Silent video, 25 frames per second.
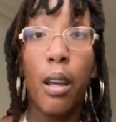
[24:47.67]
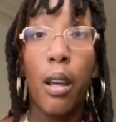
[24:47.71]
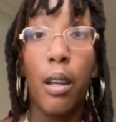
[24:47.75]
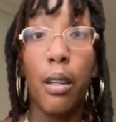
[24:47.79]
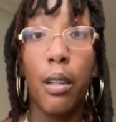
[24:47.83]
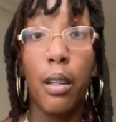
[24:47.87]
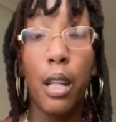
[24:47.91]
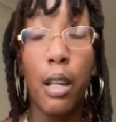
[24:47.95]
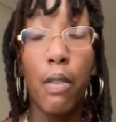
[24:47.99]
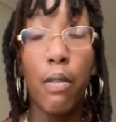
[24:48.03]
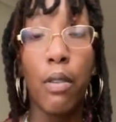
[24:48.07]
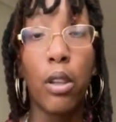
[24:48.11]

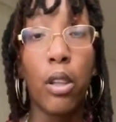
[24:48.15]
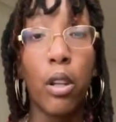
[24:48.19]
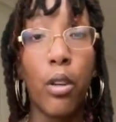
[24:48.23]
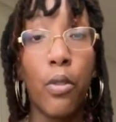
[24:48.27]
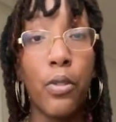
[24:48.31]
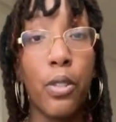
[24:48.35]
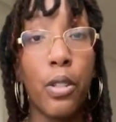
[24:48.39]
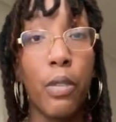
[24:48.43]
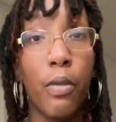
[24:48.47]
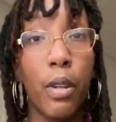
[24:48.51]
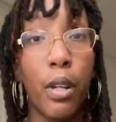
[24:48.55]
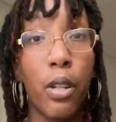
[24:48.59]
And even
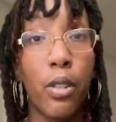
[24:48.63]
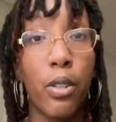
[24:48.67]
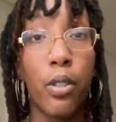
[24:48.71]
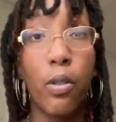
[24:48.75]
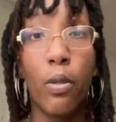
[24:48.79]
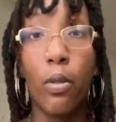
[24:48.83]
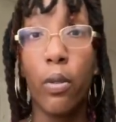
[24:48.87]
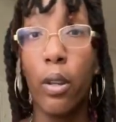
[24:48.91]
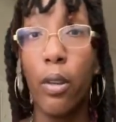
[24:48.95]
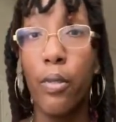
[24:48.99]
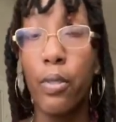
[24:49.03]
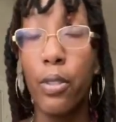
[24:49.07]
those of us
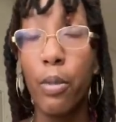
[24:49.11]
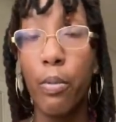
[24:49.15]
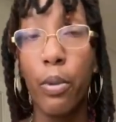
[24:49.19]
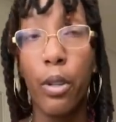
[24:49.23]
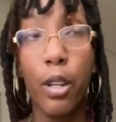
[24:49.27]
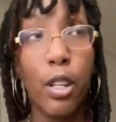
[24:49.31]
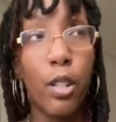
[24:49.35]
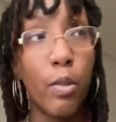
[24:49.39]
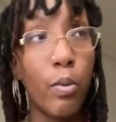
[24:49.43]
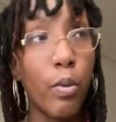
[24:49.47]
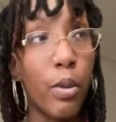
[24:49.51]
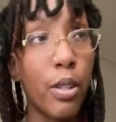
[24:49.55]
who live
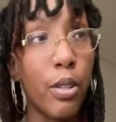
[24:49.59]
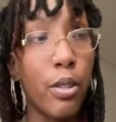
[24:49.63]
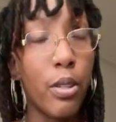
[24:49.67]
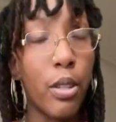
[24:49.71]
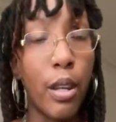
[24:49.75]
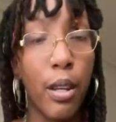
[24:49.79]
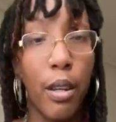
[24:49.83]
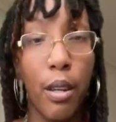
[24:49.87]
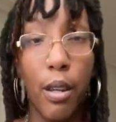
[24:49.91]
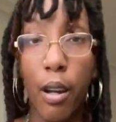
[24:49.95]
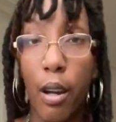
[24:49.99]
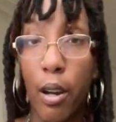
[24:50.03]
someplace where it's
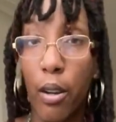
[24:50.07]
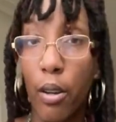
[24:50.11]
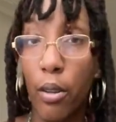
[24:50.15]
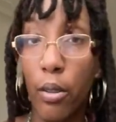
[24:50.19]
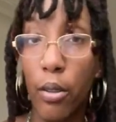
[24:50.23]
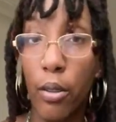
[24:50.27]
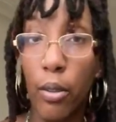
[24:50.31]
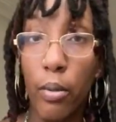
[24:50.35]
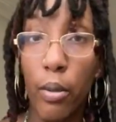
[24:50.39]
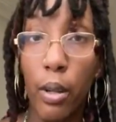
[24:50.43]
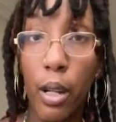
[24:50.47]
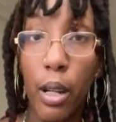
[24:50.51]
sunny, hot
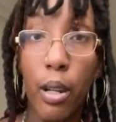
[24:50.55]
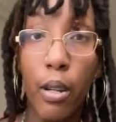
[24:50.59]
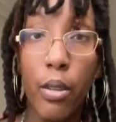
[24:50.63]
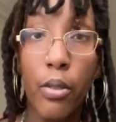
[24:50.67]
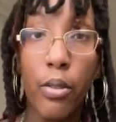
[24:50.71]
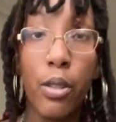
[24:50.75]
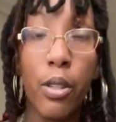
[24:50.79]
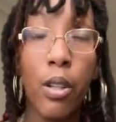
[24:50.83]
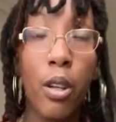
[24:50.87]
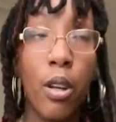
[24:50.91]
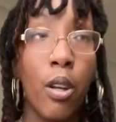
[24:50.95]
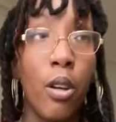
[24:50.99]
all year
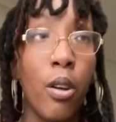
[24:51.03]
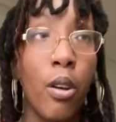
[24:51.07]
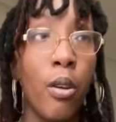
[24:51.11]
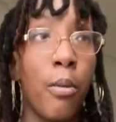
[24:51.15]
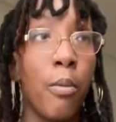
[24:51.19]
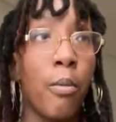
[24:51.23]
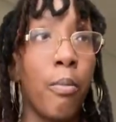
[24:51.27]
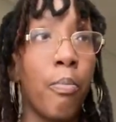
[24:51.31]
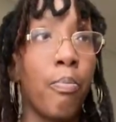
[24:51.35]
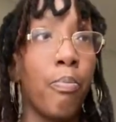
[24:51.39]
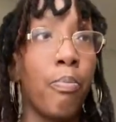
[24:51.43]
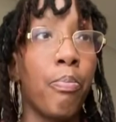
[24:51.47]
round,
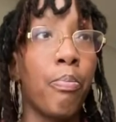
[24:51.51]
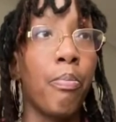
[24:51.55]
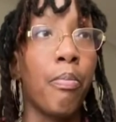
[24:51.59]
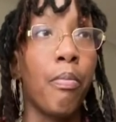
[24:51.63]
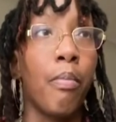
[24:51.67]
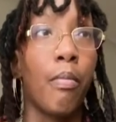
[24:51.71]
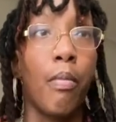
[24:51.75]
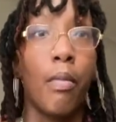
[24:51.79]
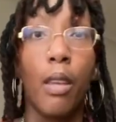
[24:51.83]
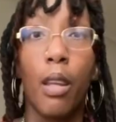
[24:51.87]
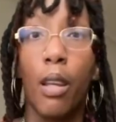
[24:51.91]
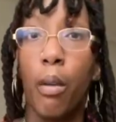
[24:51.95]

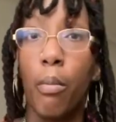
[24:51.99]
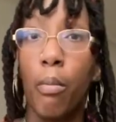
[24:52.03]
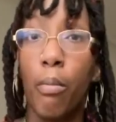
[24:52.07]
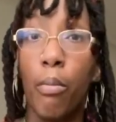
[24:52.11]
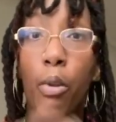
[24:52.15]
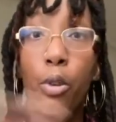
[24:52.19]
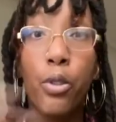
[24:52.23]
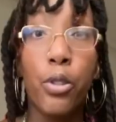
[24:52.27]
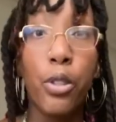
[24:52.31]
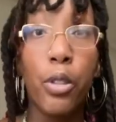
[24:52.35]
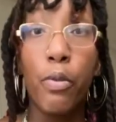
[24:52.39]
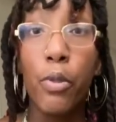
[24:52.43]

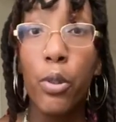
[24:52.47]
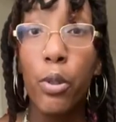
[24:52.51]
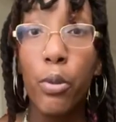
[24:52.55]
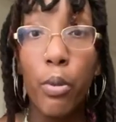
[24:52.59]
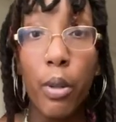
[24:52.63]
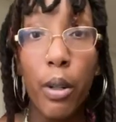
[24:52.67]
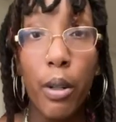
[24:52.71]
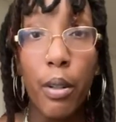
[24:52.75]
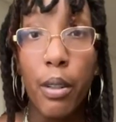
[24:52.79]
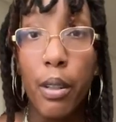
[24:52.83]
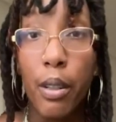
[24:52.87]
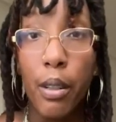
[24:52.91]
most of
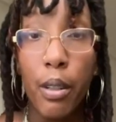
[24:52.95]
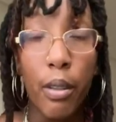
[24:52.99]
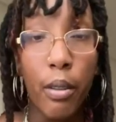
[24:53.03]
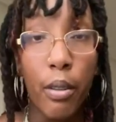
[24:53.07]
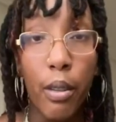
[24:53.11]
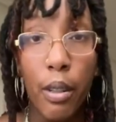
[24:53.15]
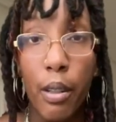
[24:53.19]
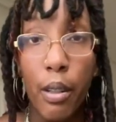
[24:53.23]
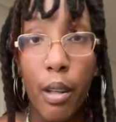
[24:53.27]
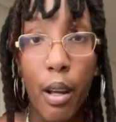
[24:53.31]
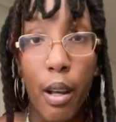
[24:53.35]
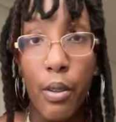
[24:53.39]
you aren't
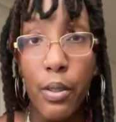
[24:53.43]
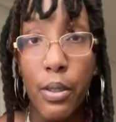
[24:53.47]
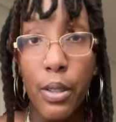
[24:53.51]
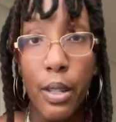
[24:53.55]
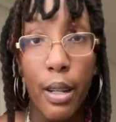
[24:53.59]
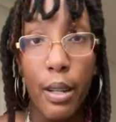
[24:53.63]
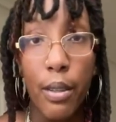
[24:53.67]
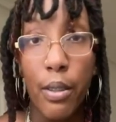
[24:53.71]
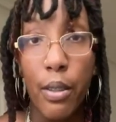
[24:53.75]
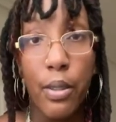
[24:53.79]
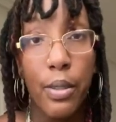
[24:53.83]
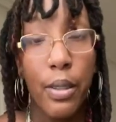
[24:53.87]
get
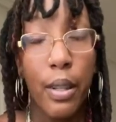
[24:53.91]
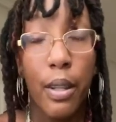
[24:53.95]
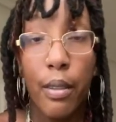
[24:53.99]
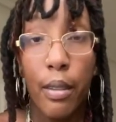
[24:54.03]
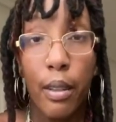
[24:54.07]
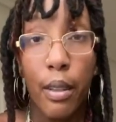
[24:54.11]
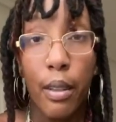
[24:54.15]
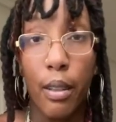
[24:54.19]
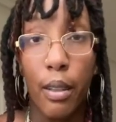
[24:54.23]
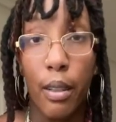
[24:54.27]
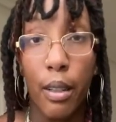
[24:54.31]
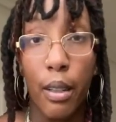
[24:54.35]
outside in the
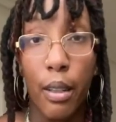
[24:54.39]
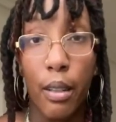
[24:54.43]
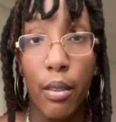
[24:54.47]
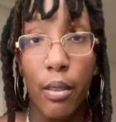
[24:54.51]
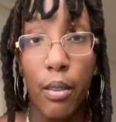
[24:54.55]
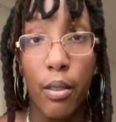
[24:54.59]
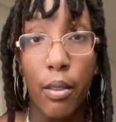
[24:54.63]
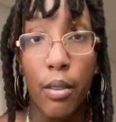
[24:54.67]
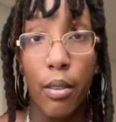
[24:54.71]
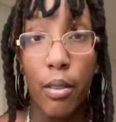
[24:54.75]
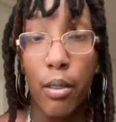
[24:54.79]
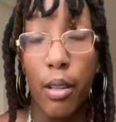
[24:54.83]
sun like that.
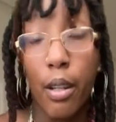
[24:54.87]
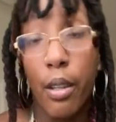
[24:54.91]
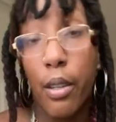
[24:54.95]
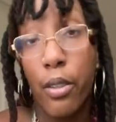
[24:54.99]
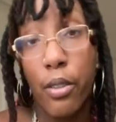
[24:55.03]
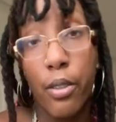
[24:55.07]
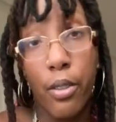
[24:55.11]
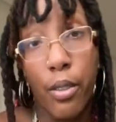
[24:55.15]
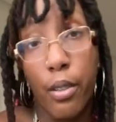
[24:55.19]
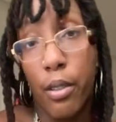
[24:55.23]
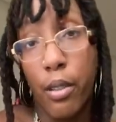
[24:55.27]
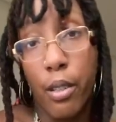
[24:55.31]
It's
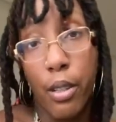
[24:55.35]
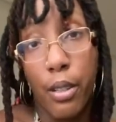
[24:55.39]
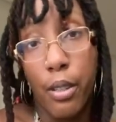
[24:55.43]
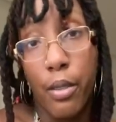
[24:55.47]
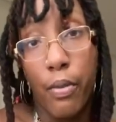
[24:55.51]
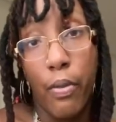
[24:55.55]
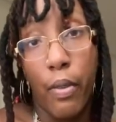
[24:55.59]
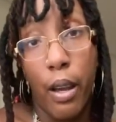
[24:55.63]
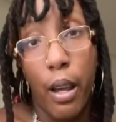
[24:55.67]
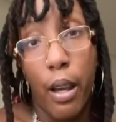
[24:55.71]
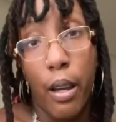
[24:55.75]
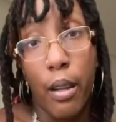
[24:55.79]

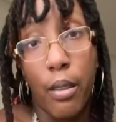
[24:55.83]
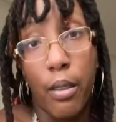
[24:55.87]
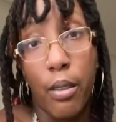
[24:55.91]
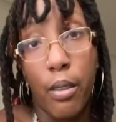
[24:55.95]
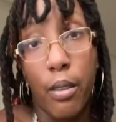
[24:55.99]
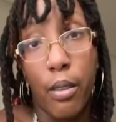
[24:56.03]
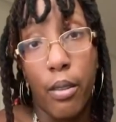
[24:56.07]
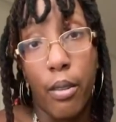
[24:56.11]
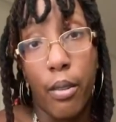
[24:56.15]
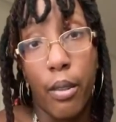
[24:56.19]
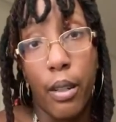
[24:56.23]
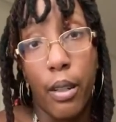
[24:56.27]
just a
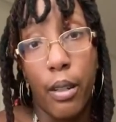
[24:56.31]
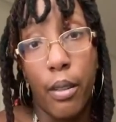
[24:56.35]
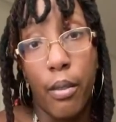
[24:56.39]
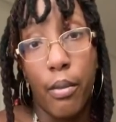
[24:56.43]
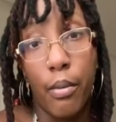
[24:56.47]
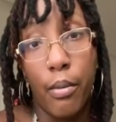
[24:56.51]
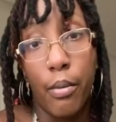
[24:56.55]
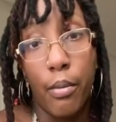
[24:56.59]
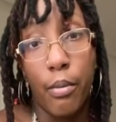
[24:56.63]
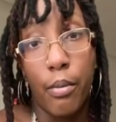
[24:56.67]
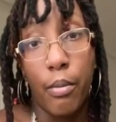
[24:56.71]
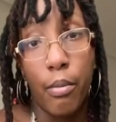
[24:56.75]
fact, okay?
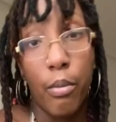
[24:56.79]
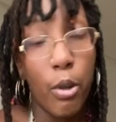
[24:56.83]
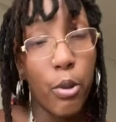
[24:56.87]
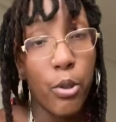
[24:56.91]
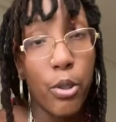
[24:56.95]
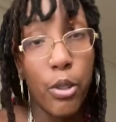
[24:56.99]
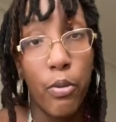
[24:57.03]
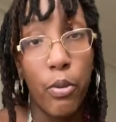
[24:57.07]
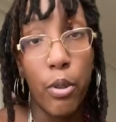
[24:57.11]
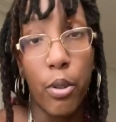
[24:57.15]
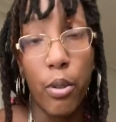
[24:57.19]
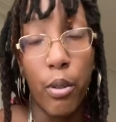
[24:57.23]

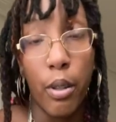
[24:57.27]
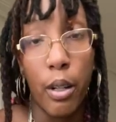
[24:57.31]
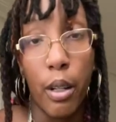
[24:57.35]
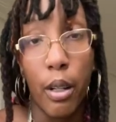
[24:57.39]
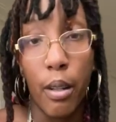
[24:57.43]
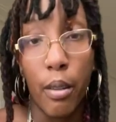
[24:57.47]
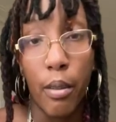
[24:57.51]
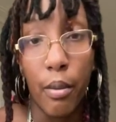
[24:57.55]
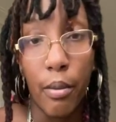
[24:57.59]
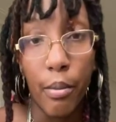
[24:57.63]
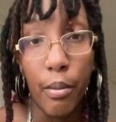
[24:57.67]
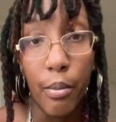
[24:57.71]
Most of you are
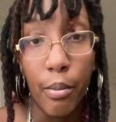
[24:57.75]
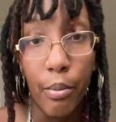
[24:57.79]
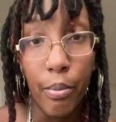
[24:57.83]
not.